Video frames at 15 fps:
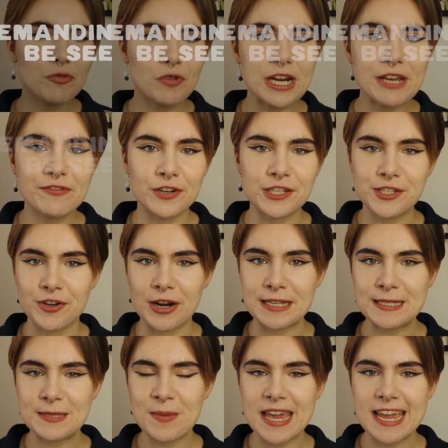that really
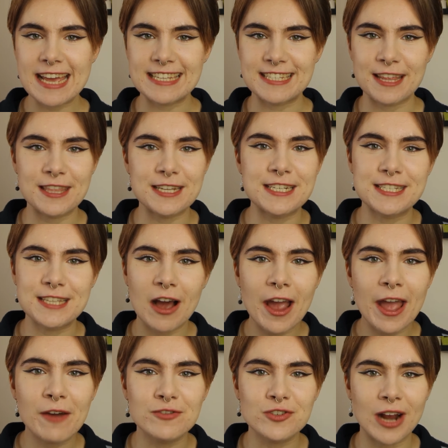frustrates me is that the
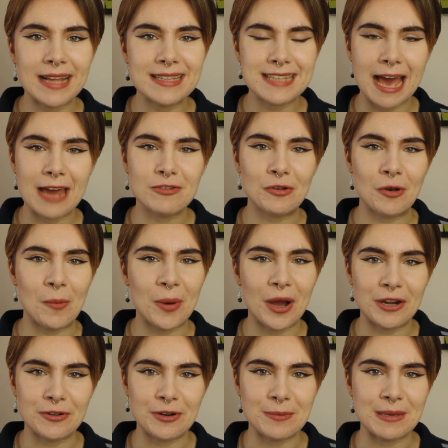desire of trans and or
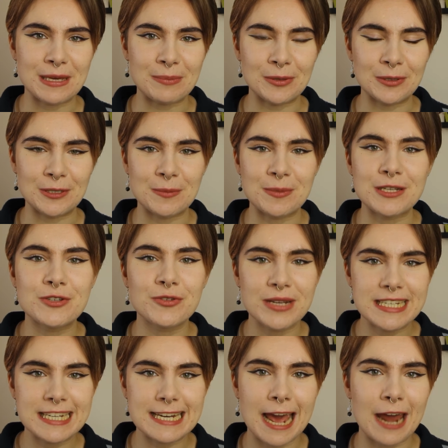non-binary people to be
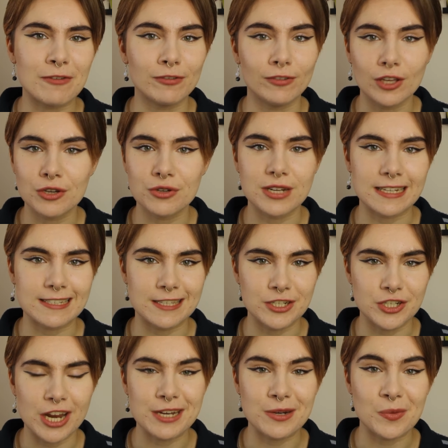treated and viewed as the
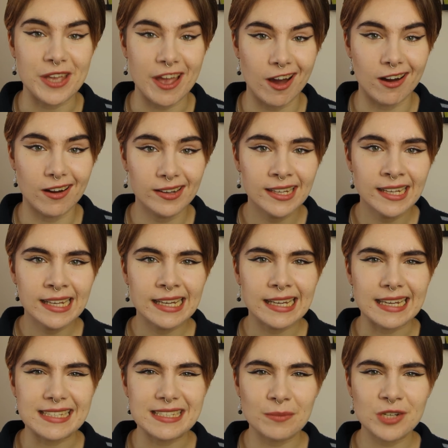gender we are
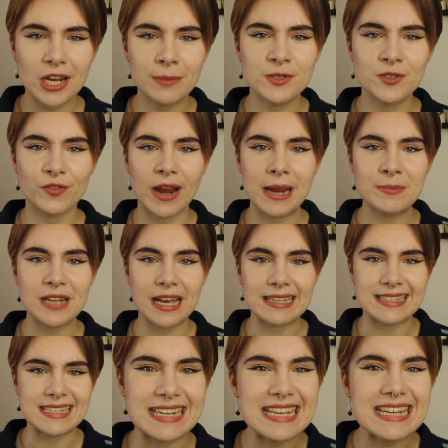is sometimes framed
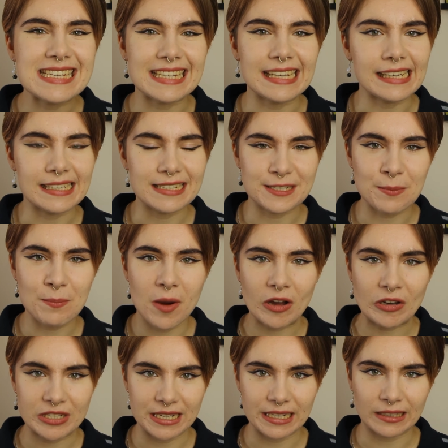as needy,
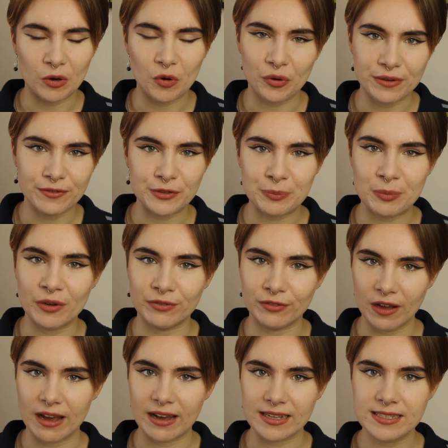demanding, or even
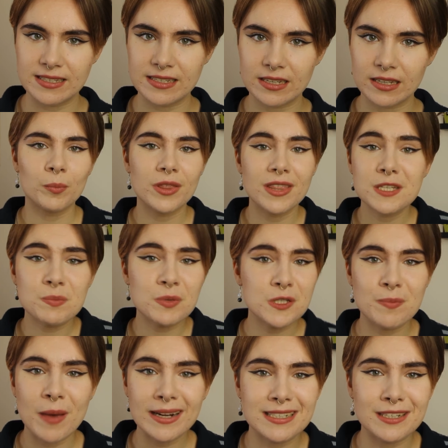perverse. But this
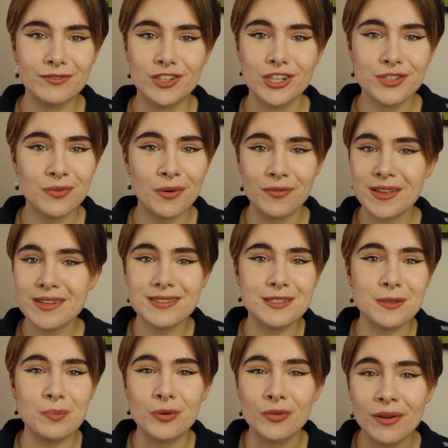perspective just reveals
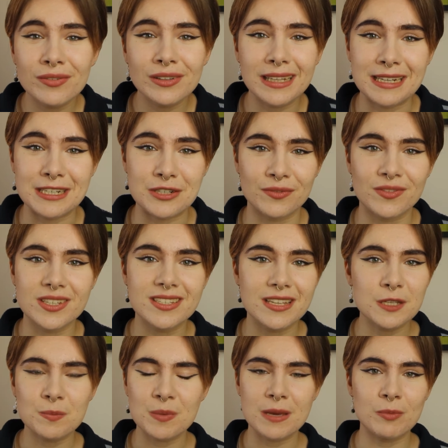the privilege of the
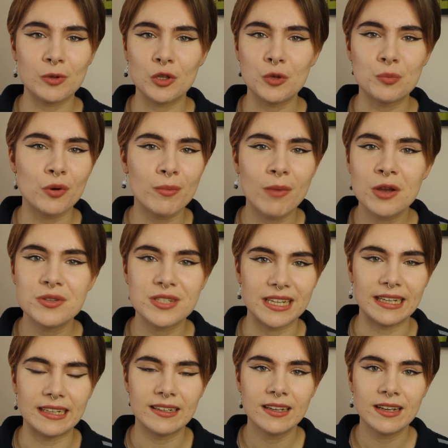cis people who promote
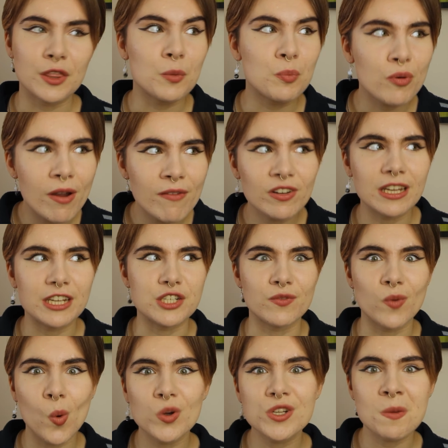it, the privilege
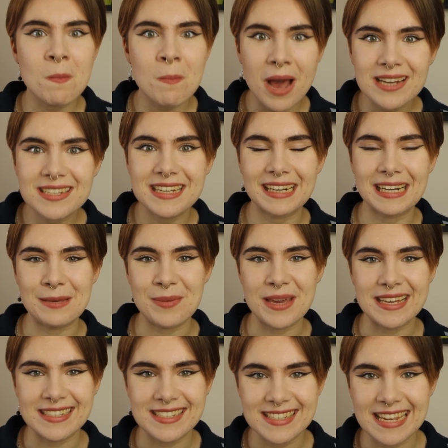of automatically
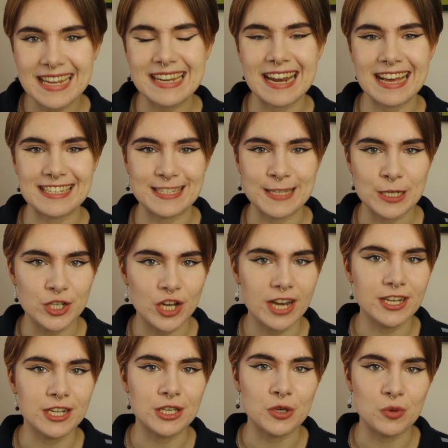being seen as the
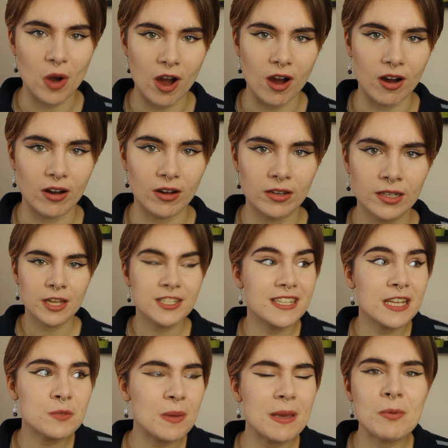gender you are.
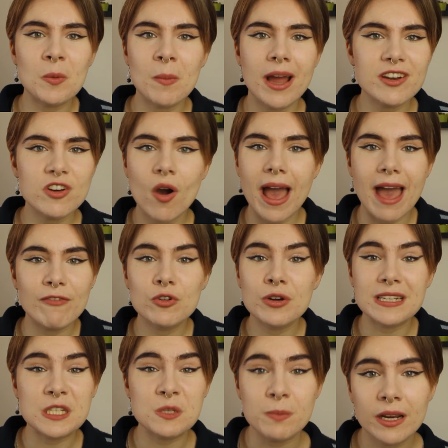Cis people might not ever
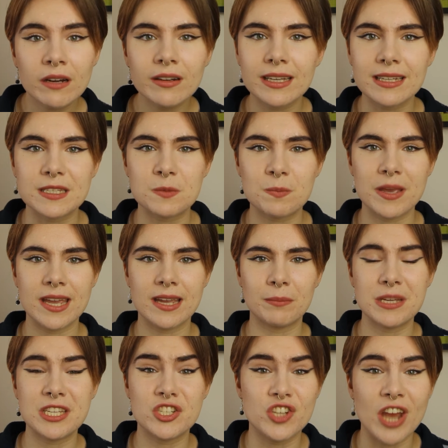experience being
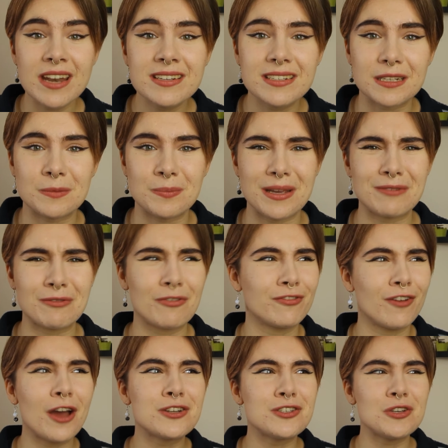misgendered, being
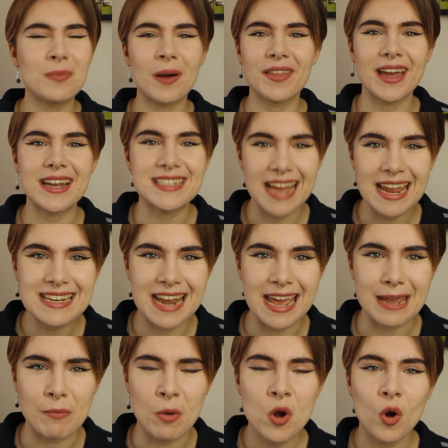referred to by their dead
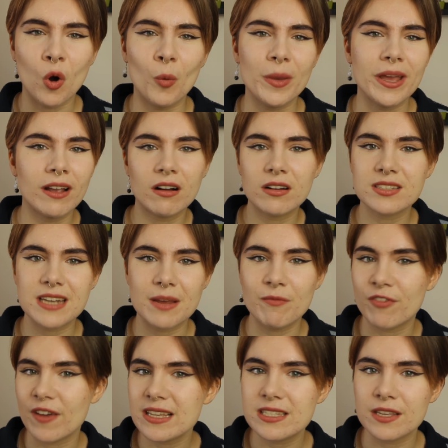name, or being asked
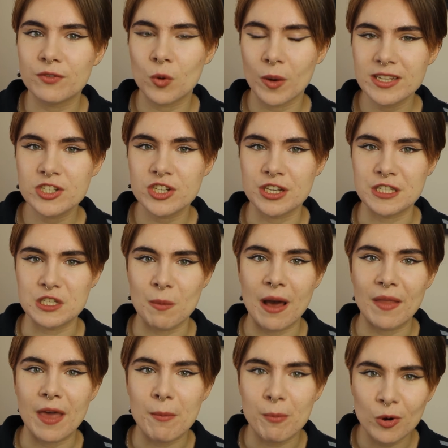invasive questions
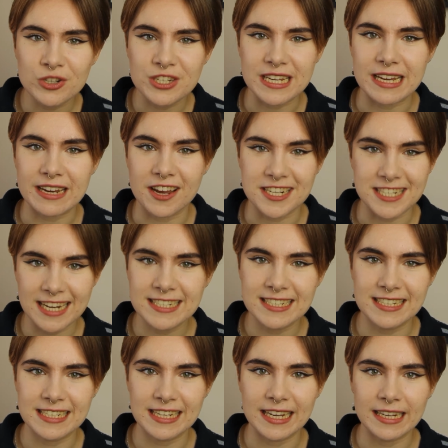about their body and
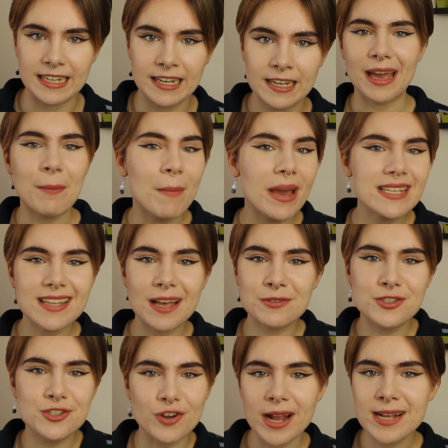identity. It may
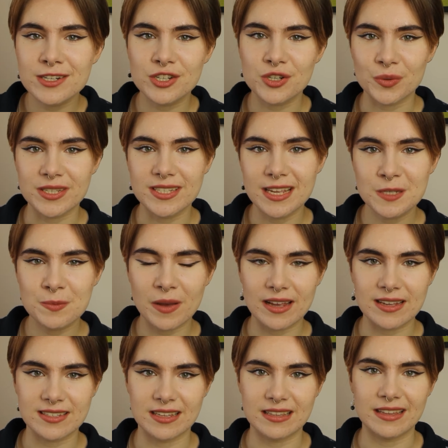sound strange to a cis
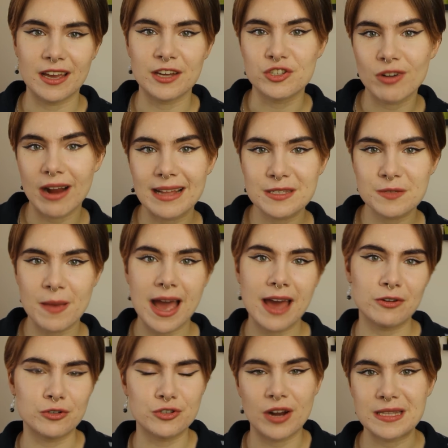person that a trans
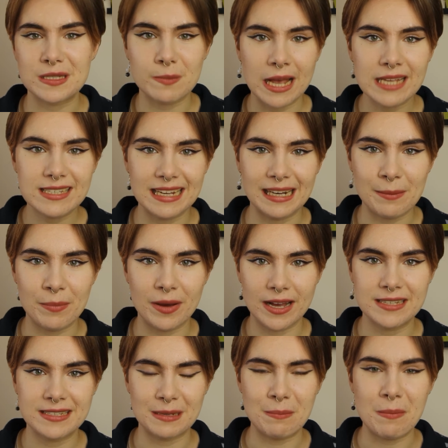man or trans masculine
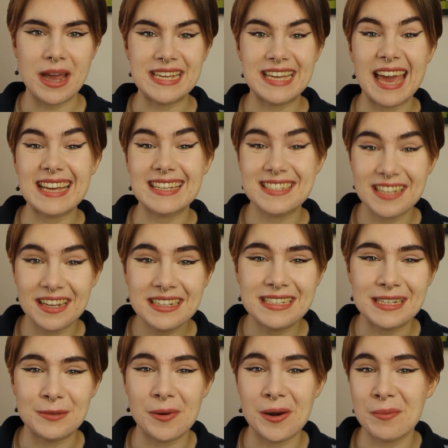person might get
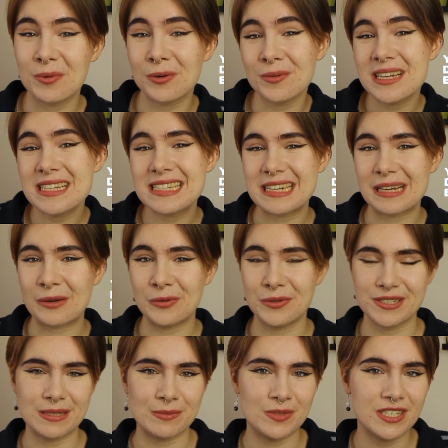excited when a barista
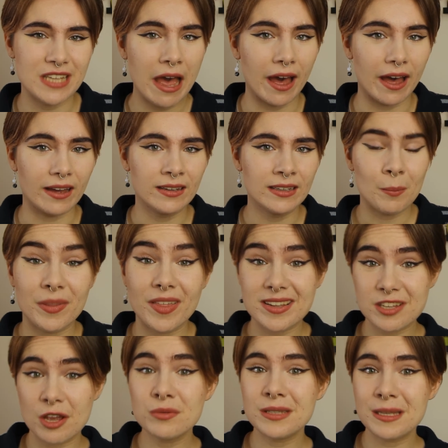calls them sir, but
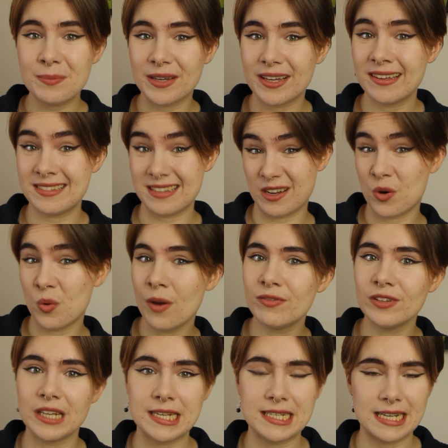that's only because
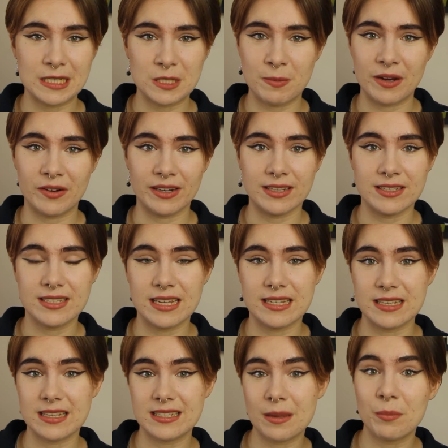equivalent
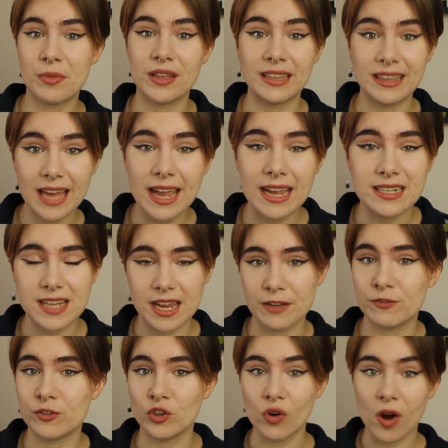experiences are something they take for